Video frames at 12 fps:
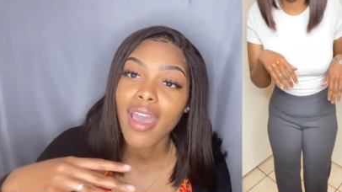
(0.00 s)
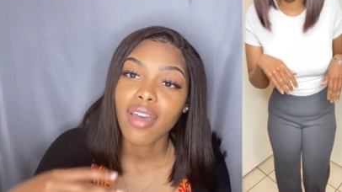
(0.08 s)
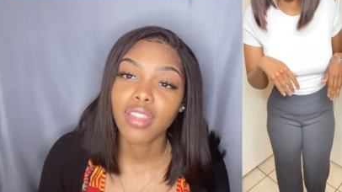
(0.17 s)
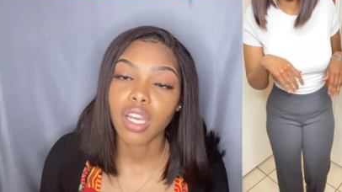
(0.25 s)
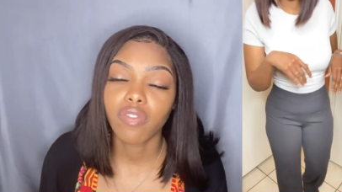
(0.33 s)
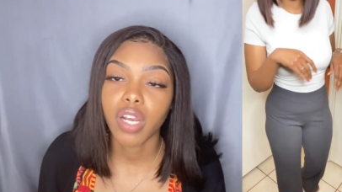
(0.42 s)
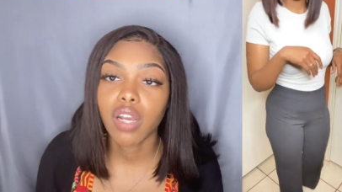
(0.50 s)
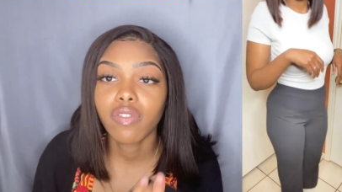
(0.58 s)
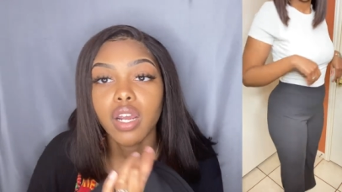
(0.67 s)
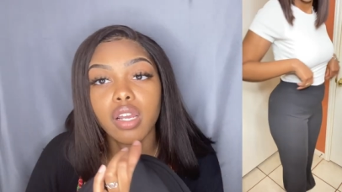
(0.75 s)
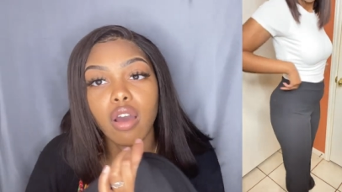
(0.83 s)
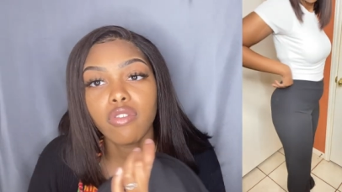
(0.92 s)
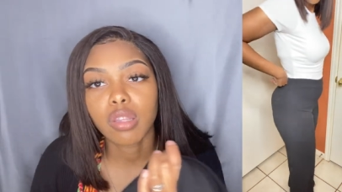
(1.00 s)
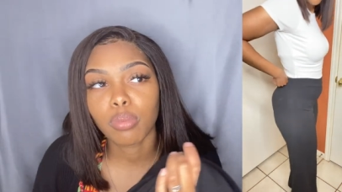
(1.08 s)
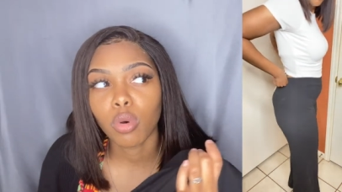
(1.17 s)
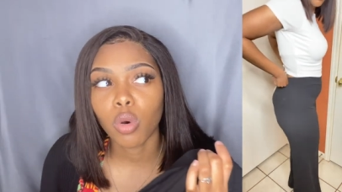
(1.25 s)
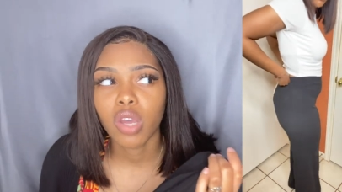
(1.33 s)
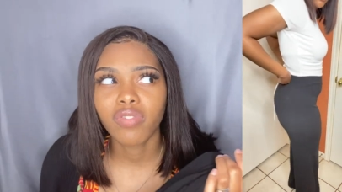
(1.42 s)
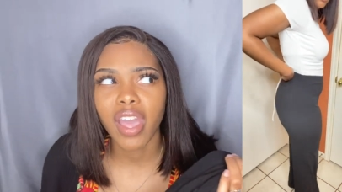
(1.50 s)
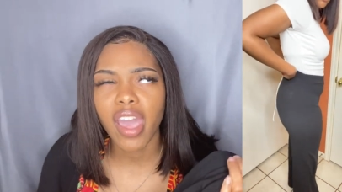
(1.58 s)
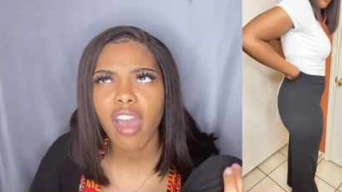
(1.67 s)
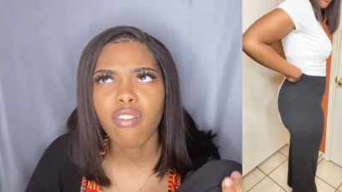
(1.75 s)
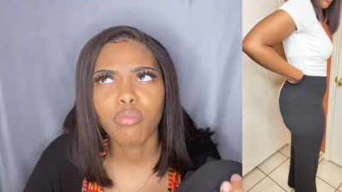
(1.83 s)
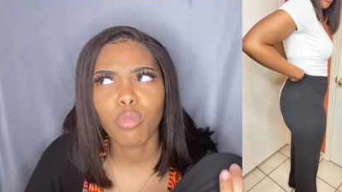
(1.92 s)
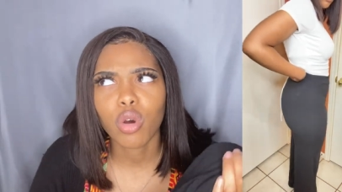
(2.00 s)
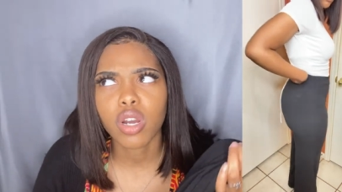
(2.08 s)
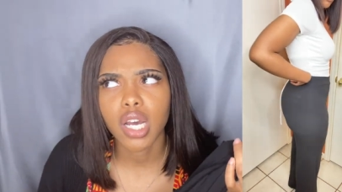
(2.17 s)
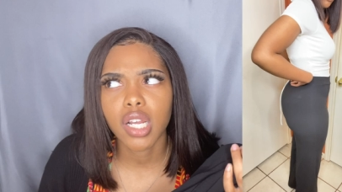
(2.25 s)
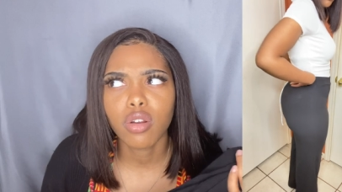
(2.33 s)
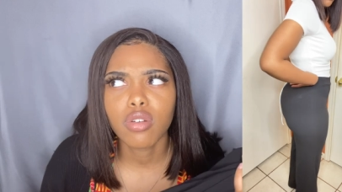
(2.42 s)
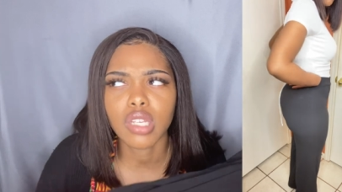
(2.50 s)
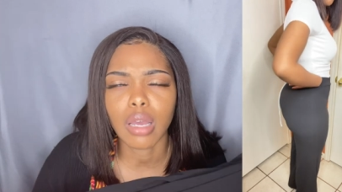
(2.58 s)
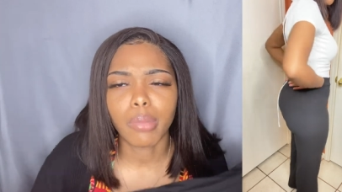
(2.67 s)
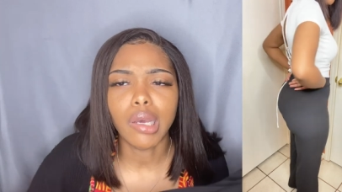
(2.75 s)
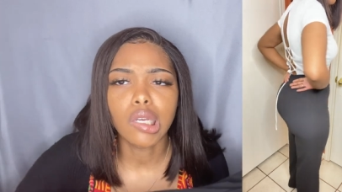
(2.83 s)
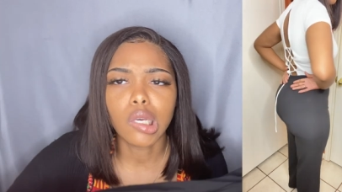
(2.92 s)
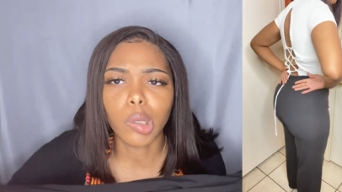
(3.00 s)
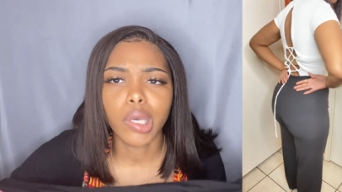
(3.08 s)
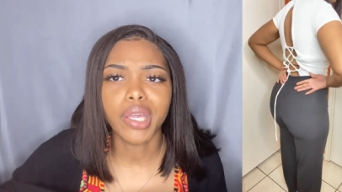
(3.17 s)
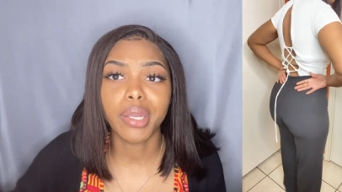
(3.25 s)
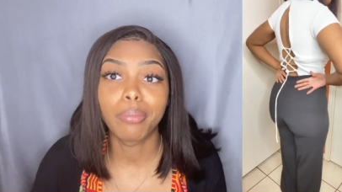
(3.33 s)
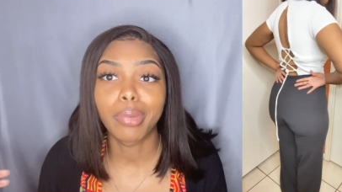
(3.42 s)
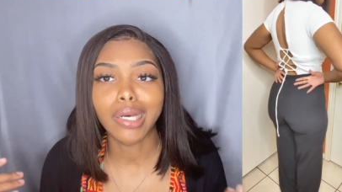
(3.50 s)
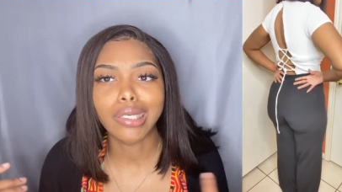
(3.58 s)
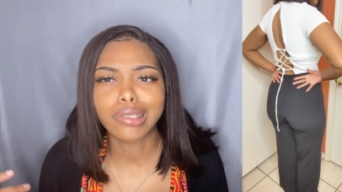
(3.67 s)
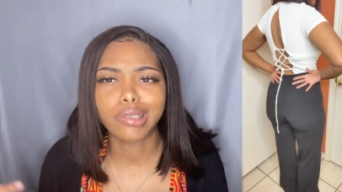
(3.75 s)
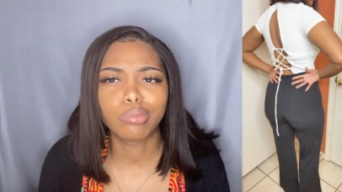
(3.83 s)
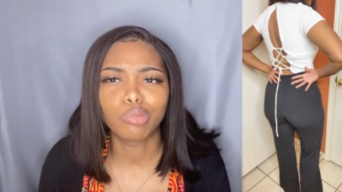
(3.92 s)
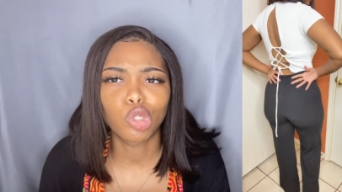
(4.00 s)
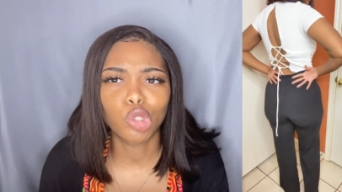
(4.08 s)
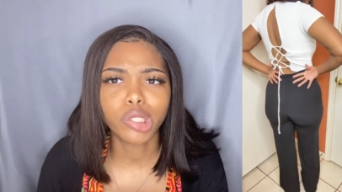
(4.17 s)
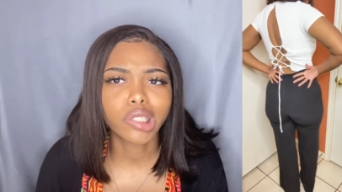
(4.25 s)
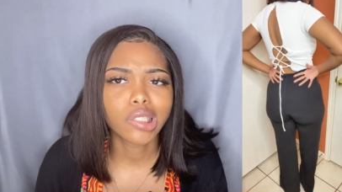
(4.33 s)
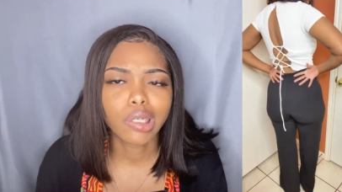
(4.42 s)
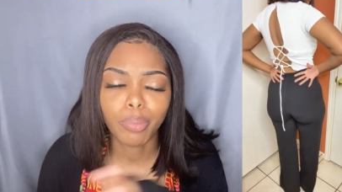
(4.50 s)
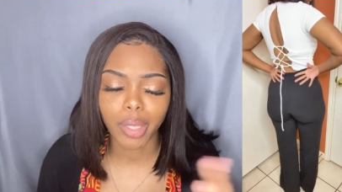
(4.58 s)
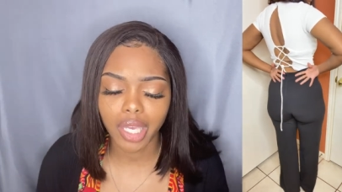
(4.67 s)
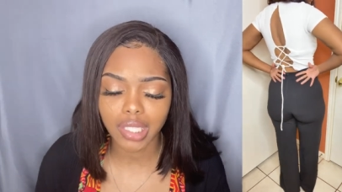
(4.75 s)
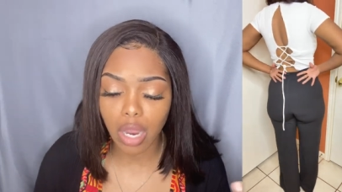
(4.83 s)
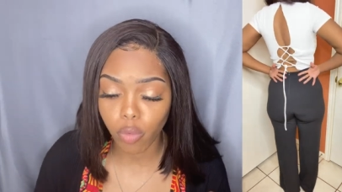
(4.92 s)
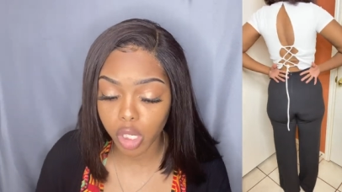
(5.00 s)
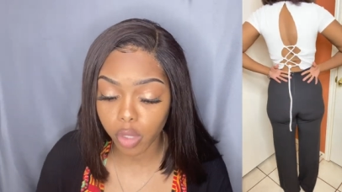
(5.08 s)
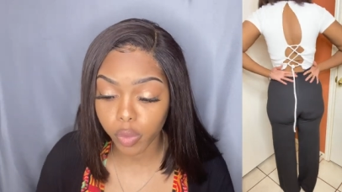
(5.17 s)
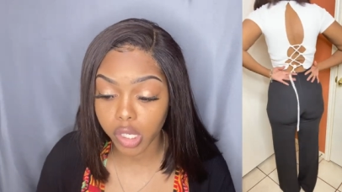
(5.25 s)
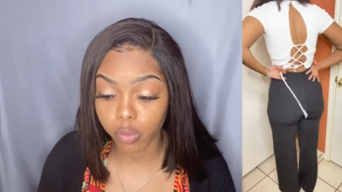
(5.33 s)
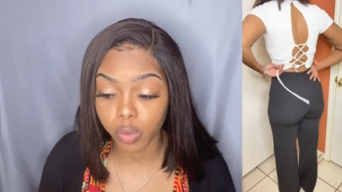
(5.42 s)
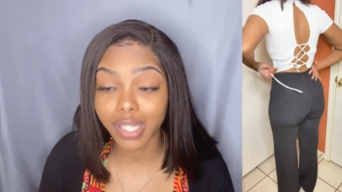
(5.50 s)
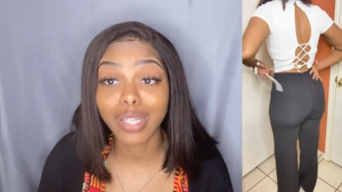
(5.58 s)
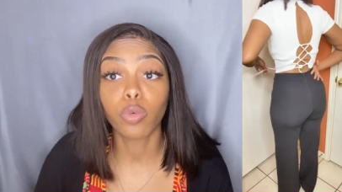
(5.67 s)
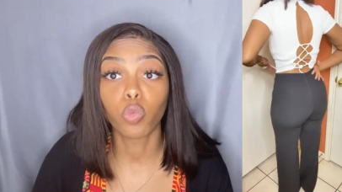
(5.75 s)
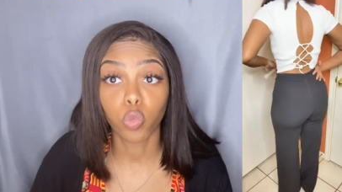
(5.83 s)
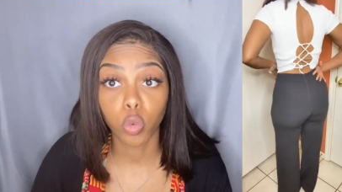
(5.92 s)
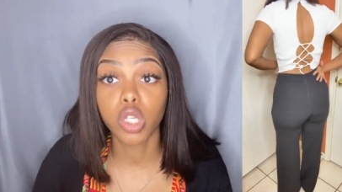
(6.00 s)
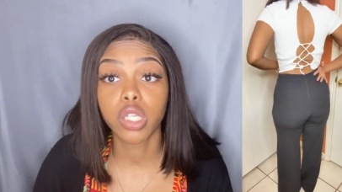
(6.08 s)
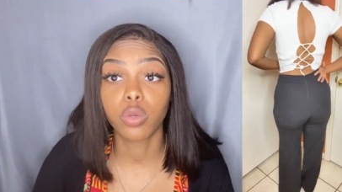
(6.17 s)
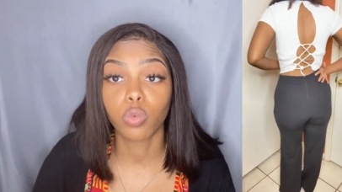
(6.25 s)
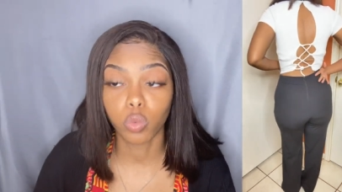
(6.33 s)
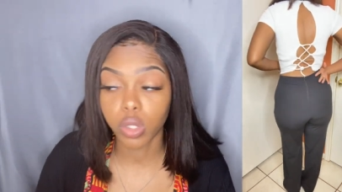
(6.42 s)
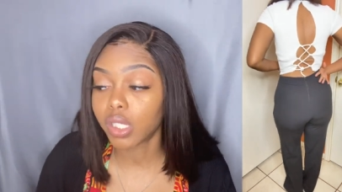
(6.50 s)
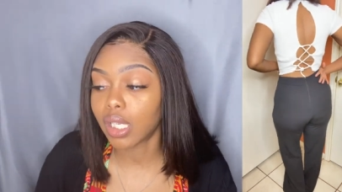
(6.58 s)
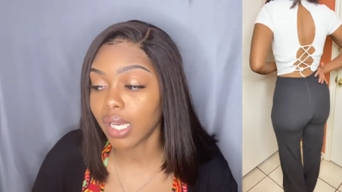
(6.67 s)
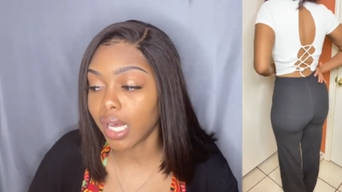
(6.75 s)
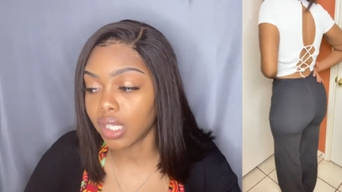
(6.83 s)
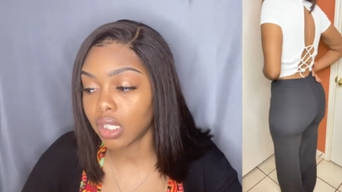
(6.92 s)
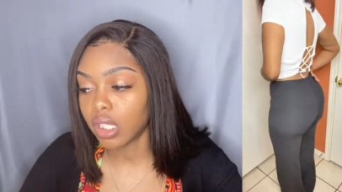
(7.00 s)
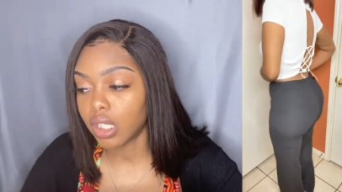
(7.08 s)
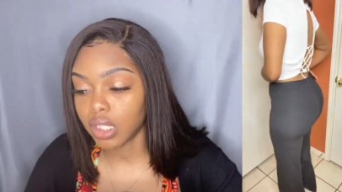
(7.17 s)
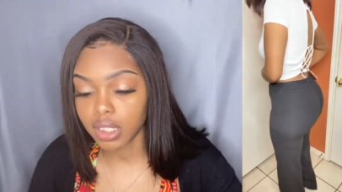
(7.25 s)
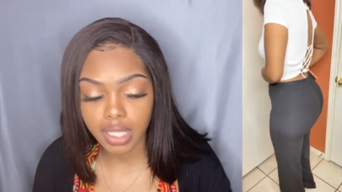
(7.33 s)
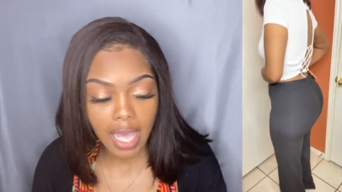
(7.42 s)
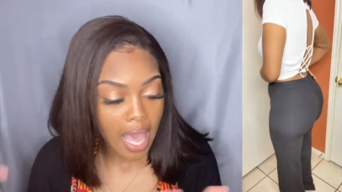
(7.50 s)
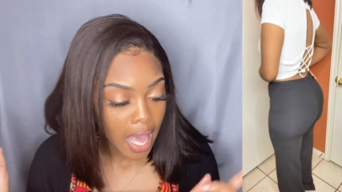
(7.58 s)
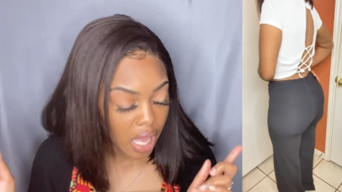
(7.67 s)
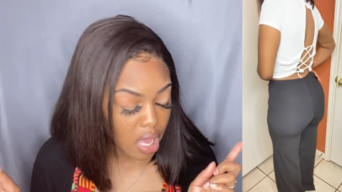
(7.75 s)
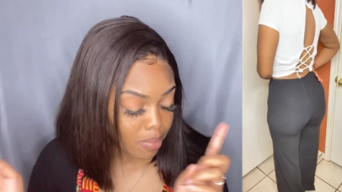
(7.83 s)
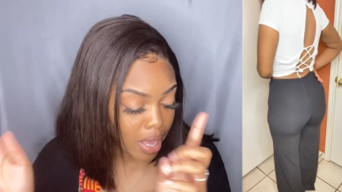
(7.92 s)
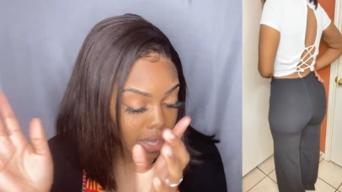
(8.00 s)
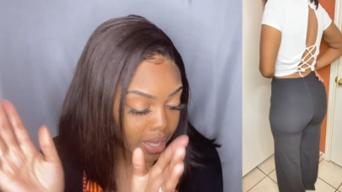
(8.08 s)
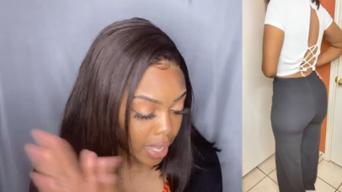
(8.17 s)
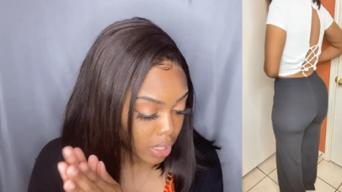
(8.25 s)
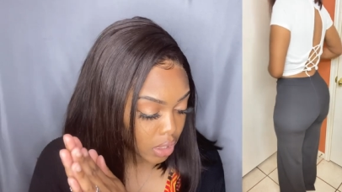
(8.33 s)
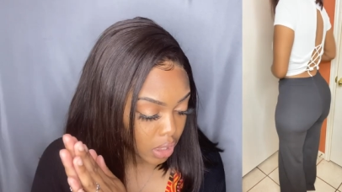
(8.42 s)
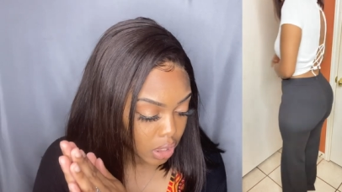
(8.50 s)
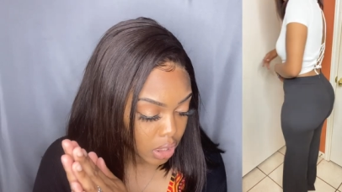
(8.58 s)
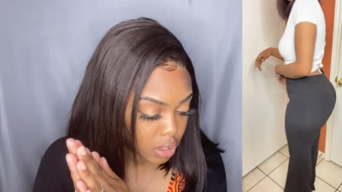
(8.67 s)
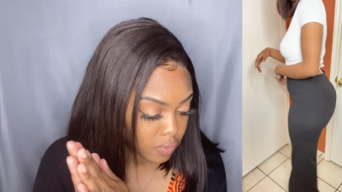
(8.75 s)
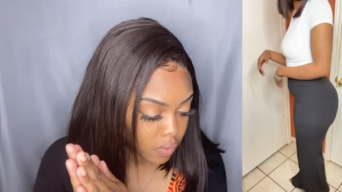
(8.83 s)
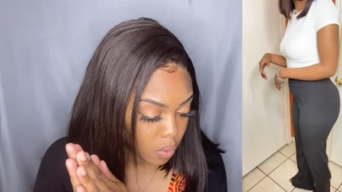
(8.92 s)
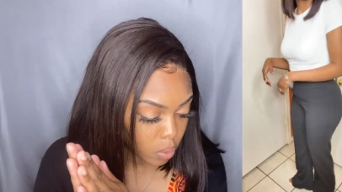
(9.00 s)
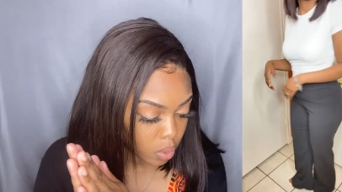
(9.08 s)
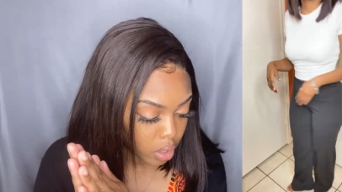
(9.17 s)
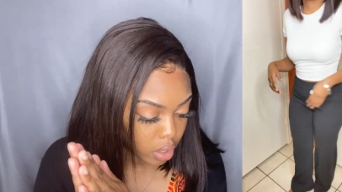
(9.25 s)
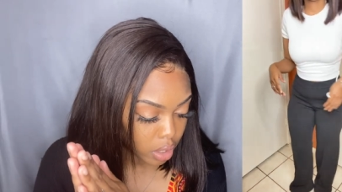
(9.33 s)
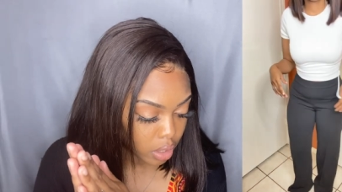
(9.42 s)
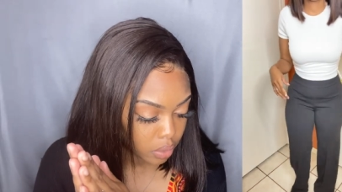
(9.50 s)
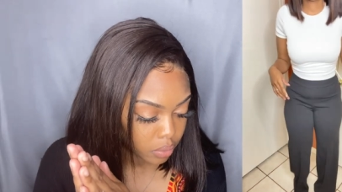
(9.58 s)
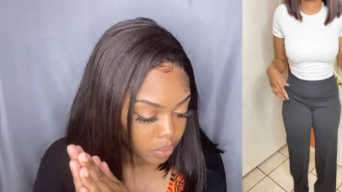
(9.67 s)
they're very very comfortable if they have more colors i might go ahead and buy some more because i really really really really really like these um i got these for